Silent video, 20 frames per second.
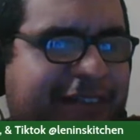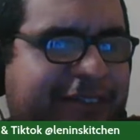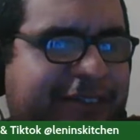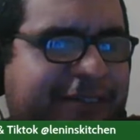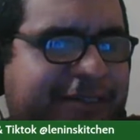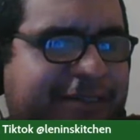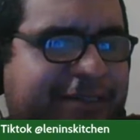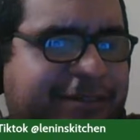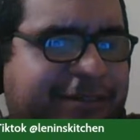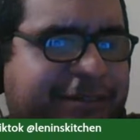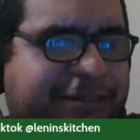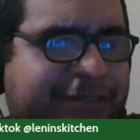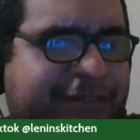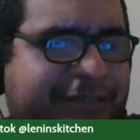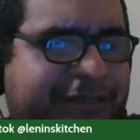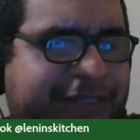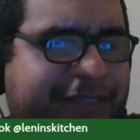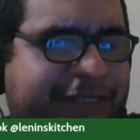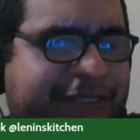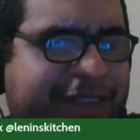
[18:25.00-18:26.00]

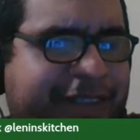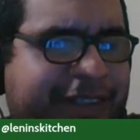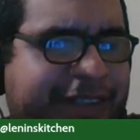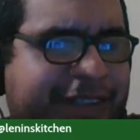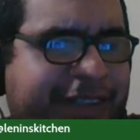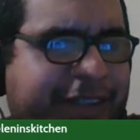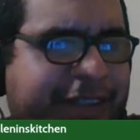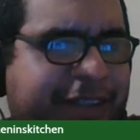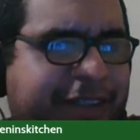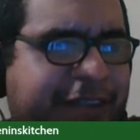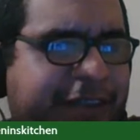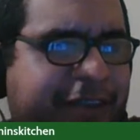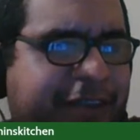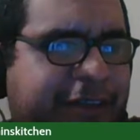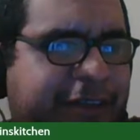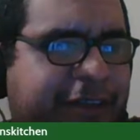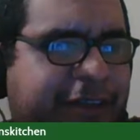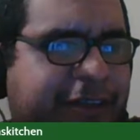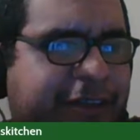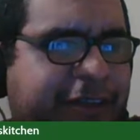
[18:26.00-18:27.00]
or decent
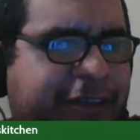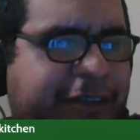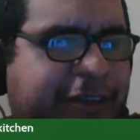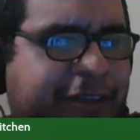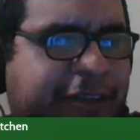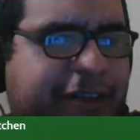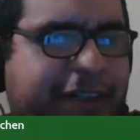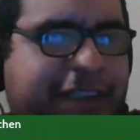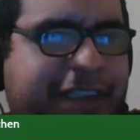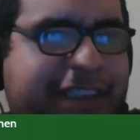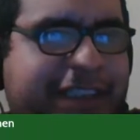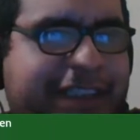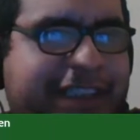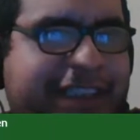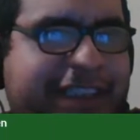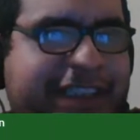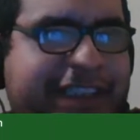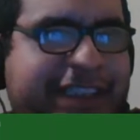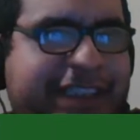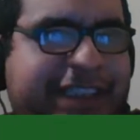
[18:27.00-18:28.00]
sized
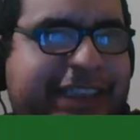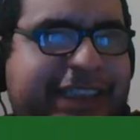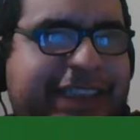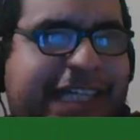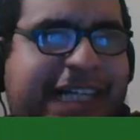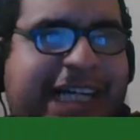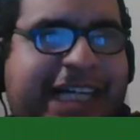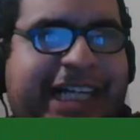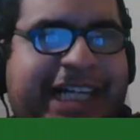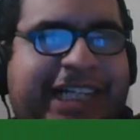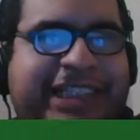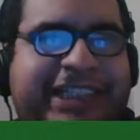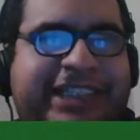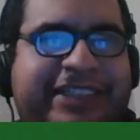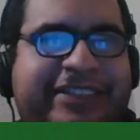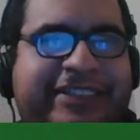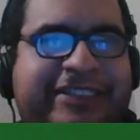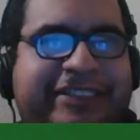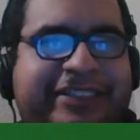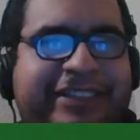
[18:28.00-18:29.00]
location
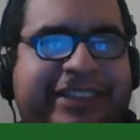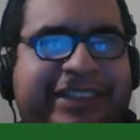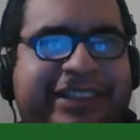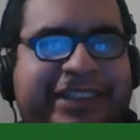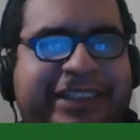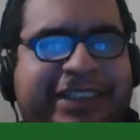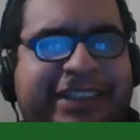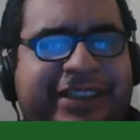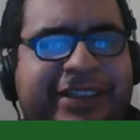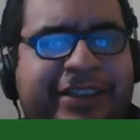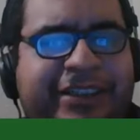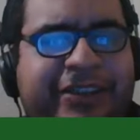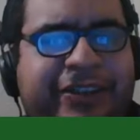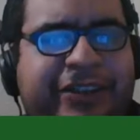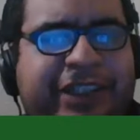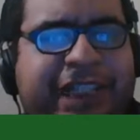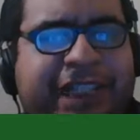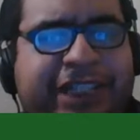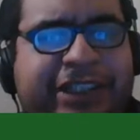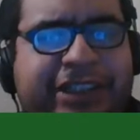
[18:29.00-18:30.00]
where
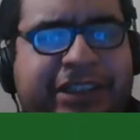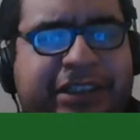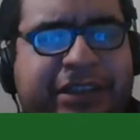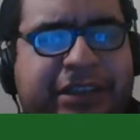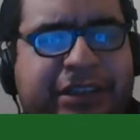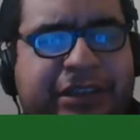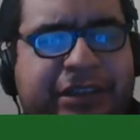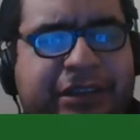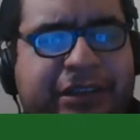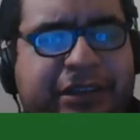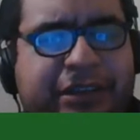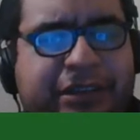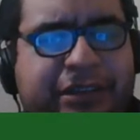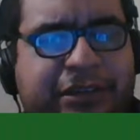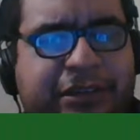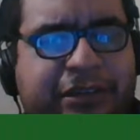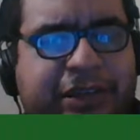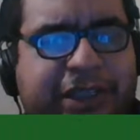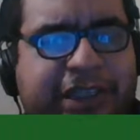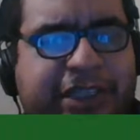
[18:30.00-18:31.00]
food is stored.
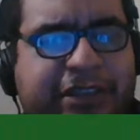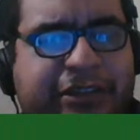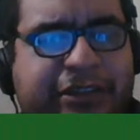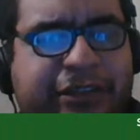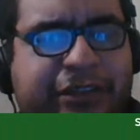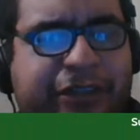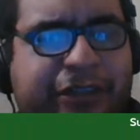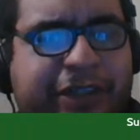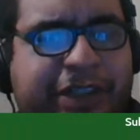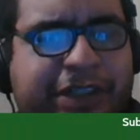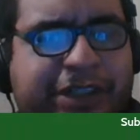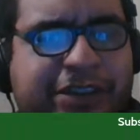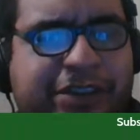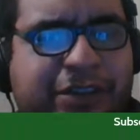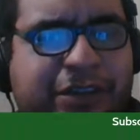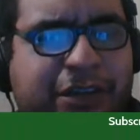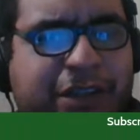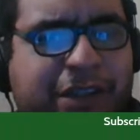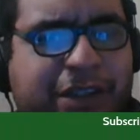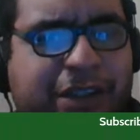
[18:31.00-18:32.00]
And it's
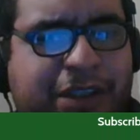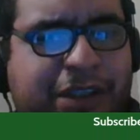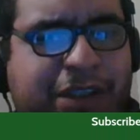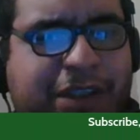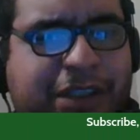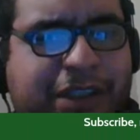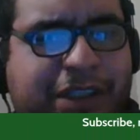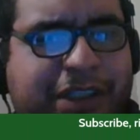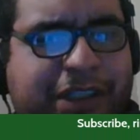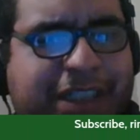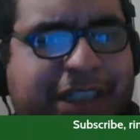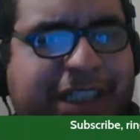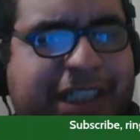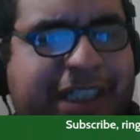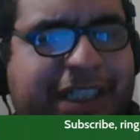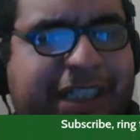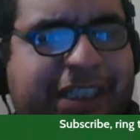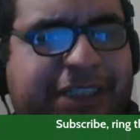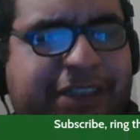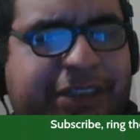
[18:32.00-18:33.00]
usually
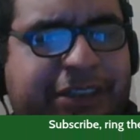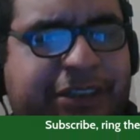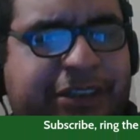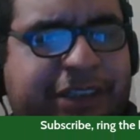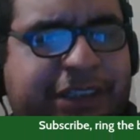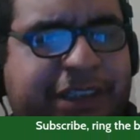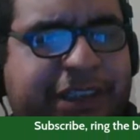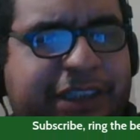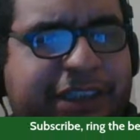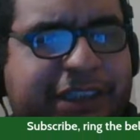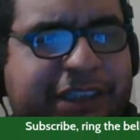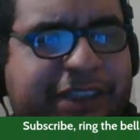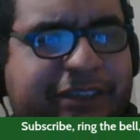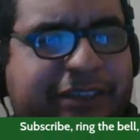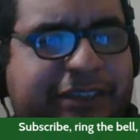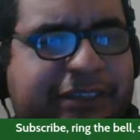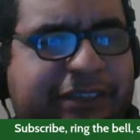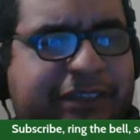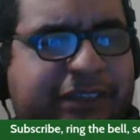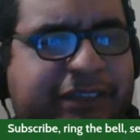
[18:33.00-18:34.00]
provided to either
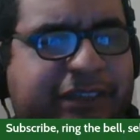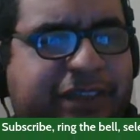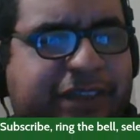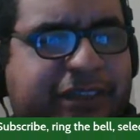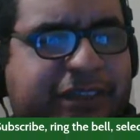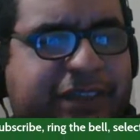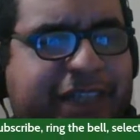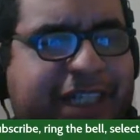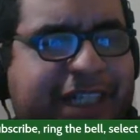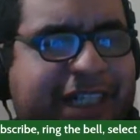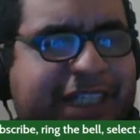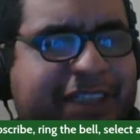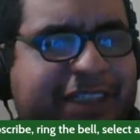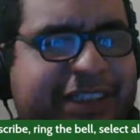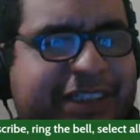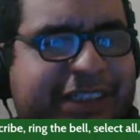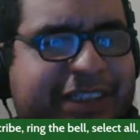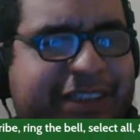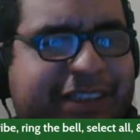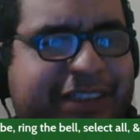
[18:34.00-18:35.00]
college
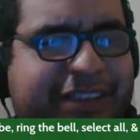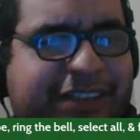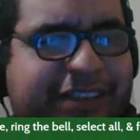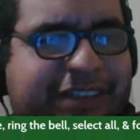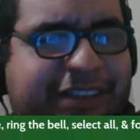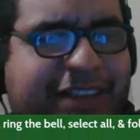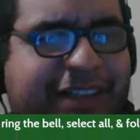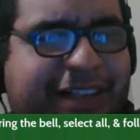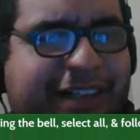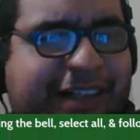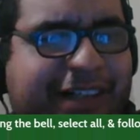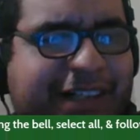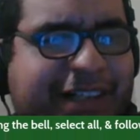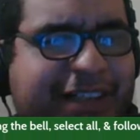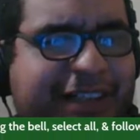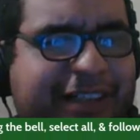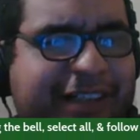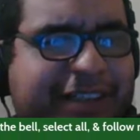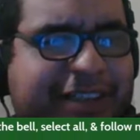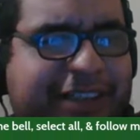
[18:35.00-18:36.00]
students
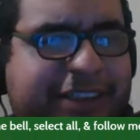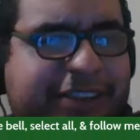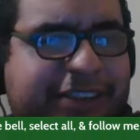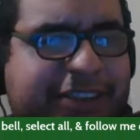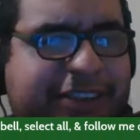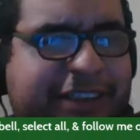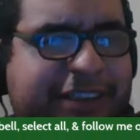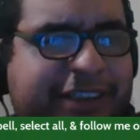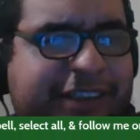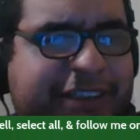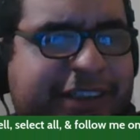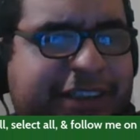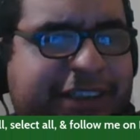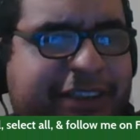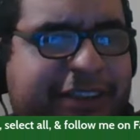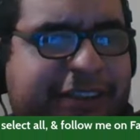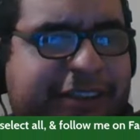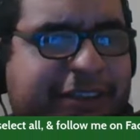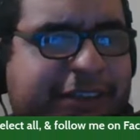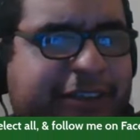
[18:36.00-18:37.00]
or individuals
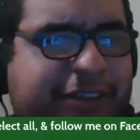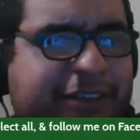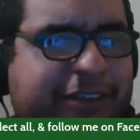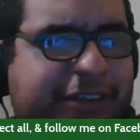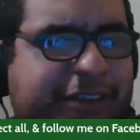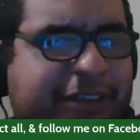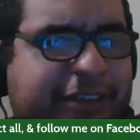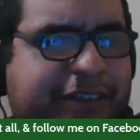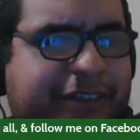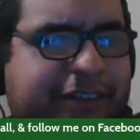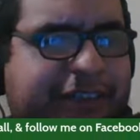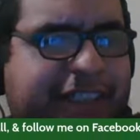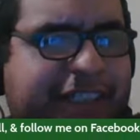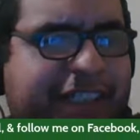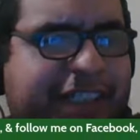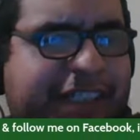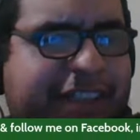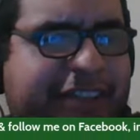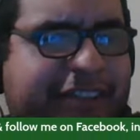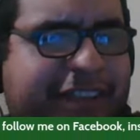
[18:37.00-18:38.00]
that live in that
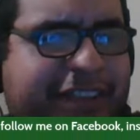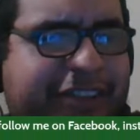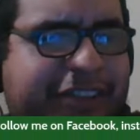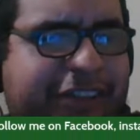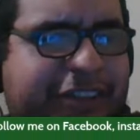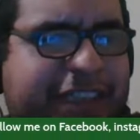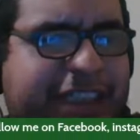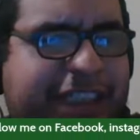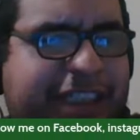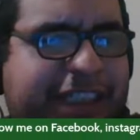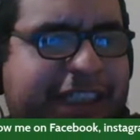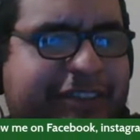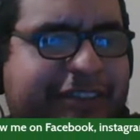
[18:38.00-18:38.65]
county